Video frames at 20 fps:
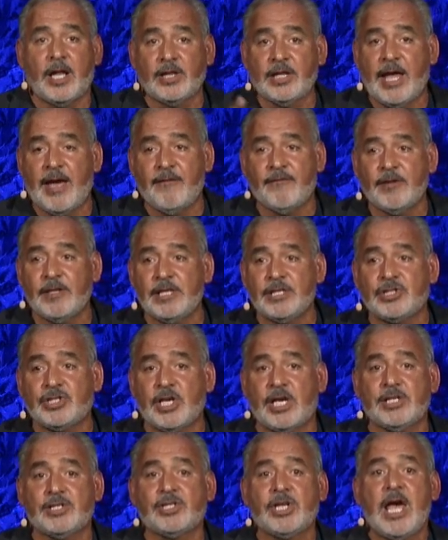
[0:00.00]
11, it
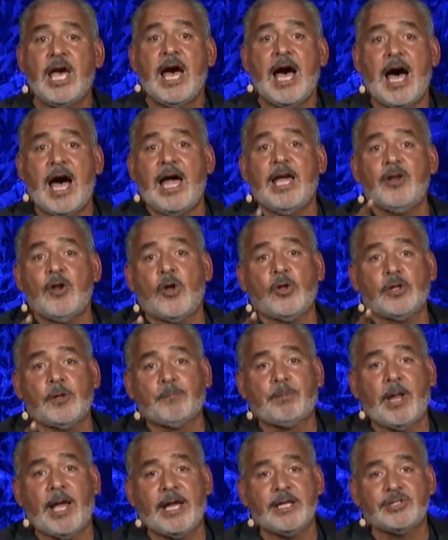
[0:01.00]
says, I know the
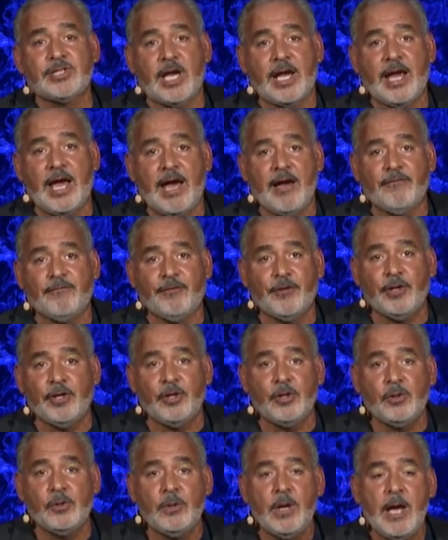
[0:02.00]
plans I have for
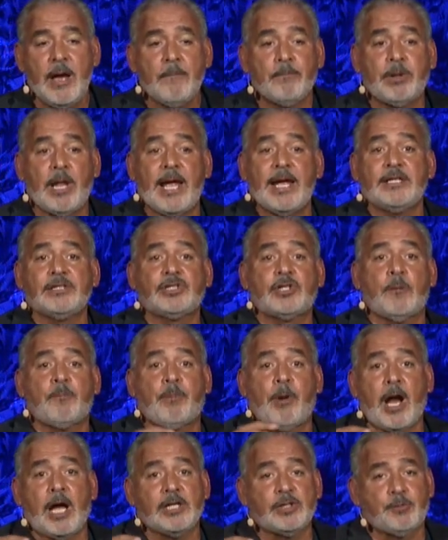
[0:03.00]
you, plans to
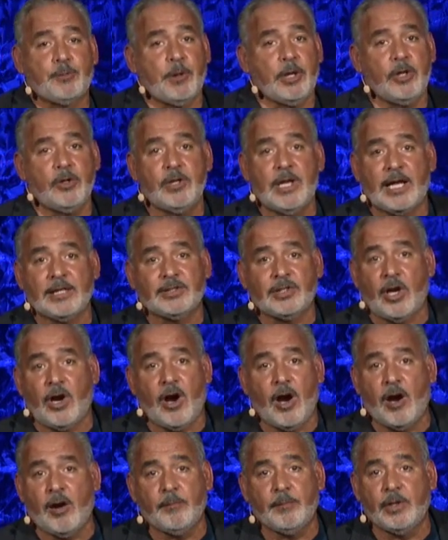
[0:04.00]
prosper you, not to
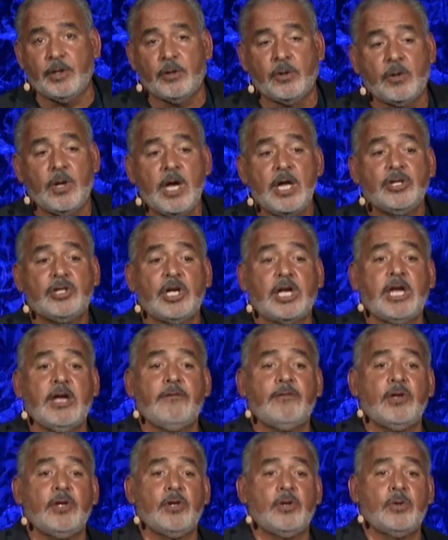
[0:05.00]
harm you, to
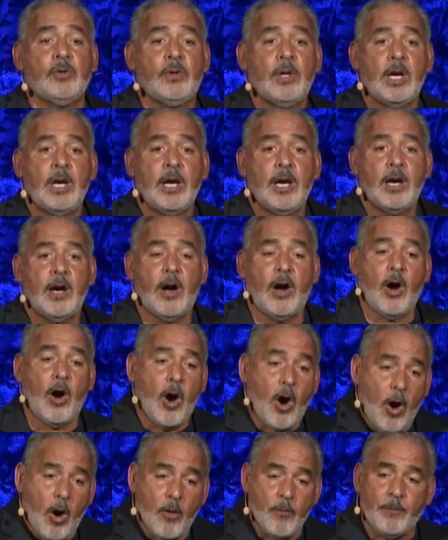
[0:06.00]
give you a
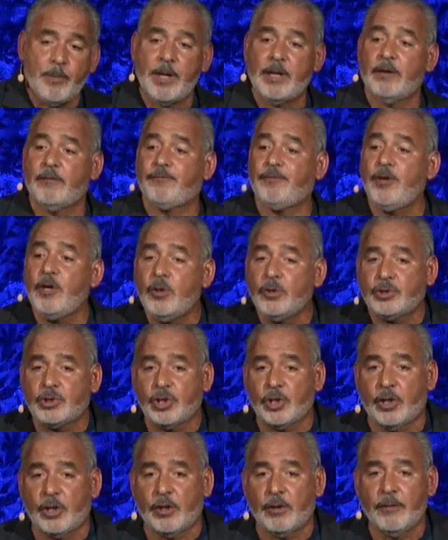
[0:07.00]
hope and a
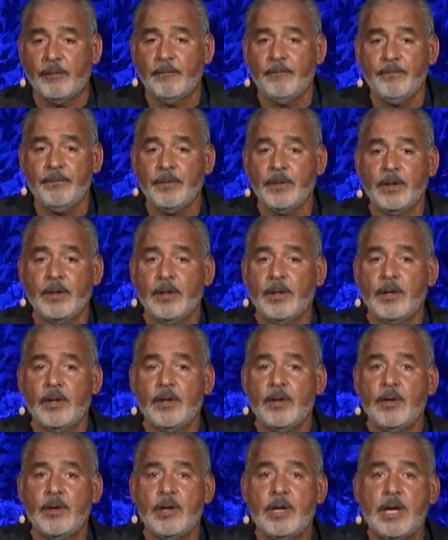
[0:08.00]
future.
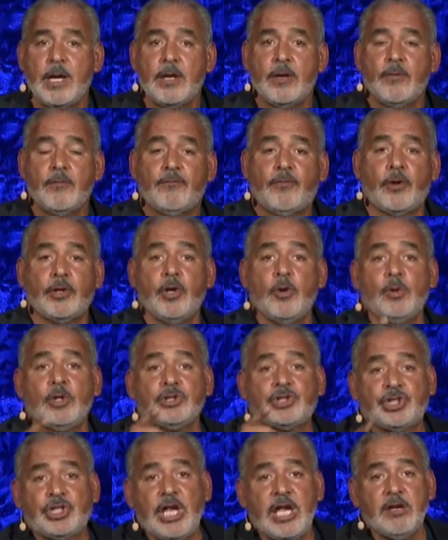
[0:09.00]
For you
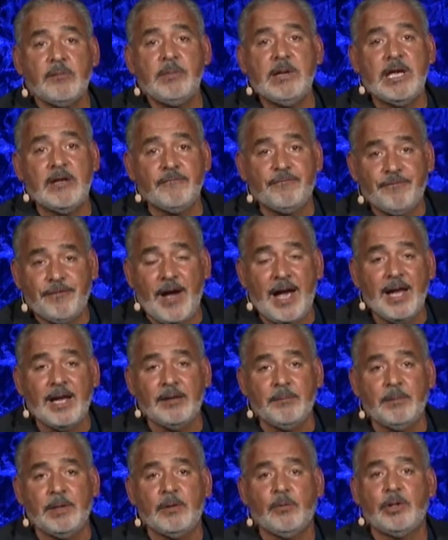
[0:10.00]
will seek me and
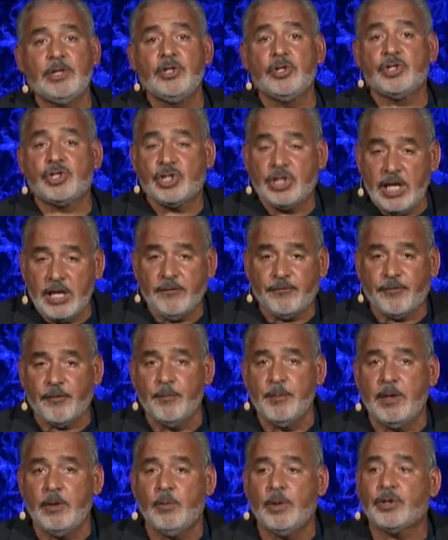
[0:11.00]
find me when you seek for
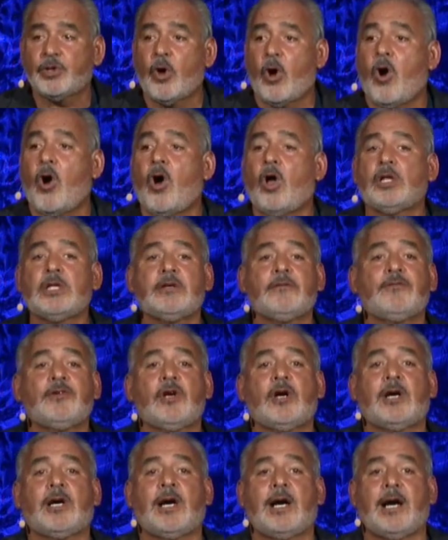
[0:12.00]
me with all of
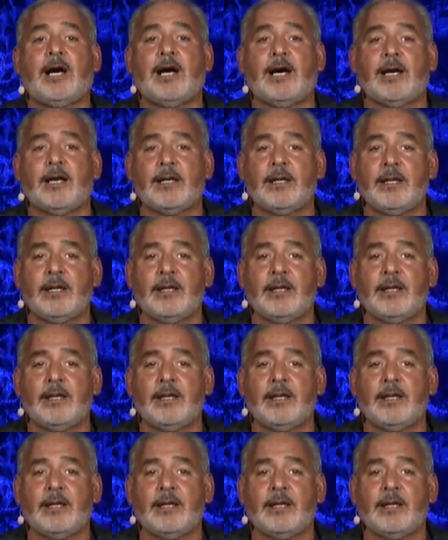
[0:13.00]
your heart.